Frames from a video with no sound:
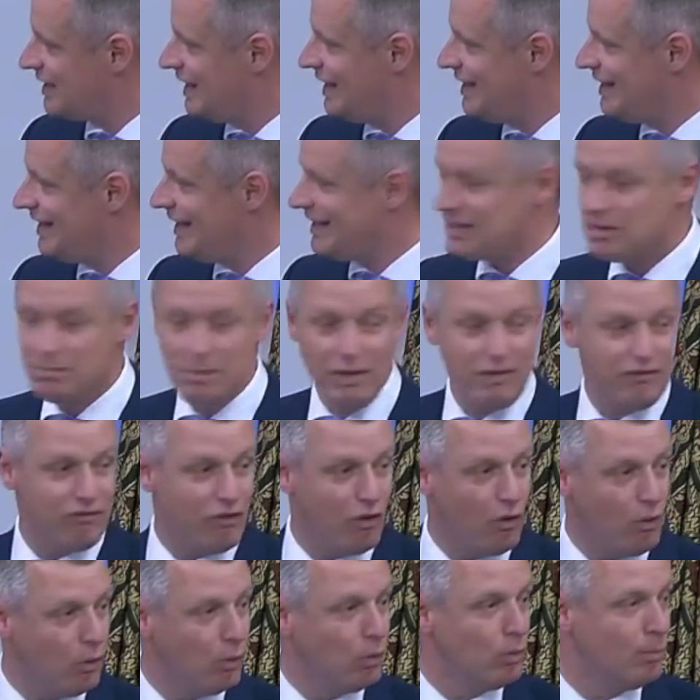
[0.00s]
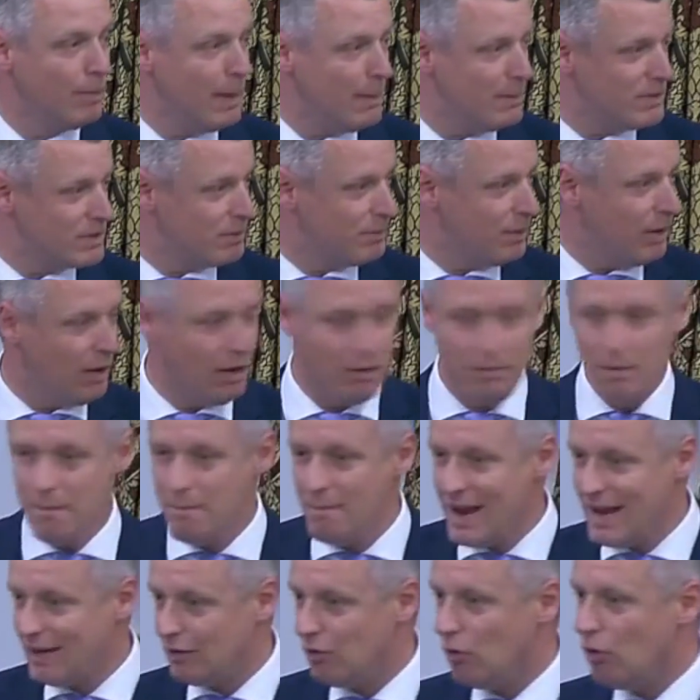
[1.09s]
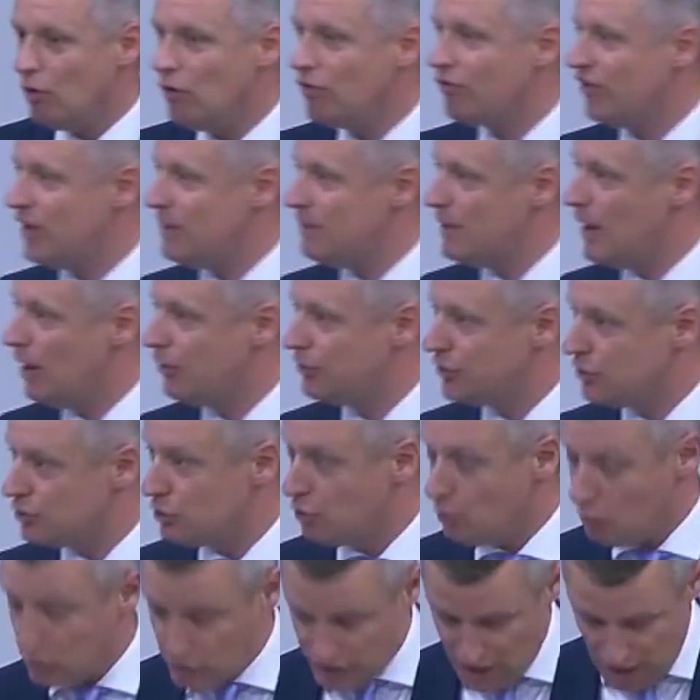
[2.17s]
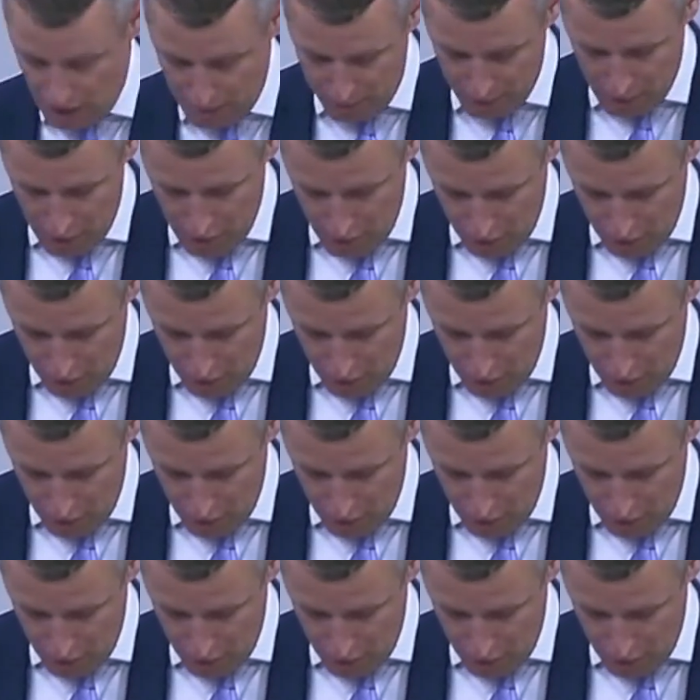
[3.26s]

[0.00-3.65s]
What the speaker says: It needs to be for all members of Parliament, male or female, to talk up